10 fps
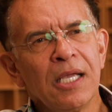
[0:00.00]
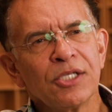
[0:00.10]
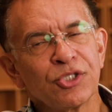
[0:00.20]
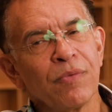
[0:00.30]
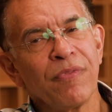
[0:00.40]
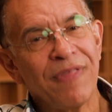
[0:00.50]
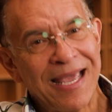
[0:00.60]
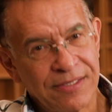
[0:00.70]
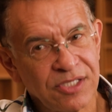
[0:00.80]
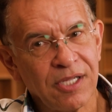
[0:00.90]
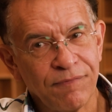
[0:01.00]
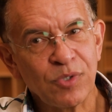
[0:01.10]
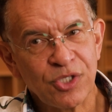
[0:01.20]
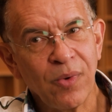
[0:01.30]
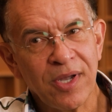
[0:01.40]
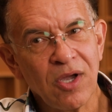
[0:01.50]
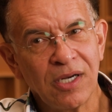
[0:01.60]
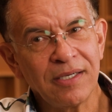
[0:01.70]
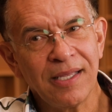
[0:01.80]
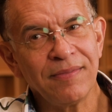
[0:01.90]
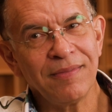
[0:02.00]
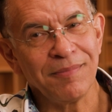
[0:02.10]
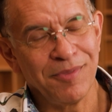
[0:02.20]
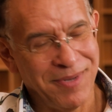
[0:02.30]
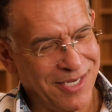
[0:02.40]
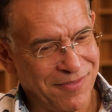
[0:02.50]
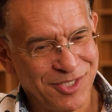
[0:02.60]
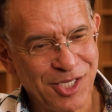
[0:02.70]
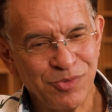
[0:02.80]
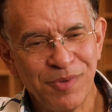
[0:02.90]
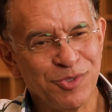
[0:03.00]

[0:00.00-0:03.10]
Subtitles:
So that stuff was going on in the beginning of the century.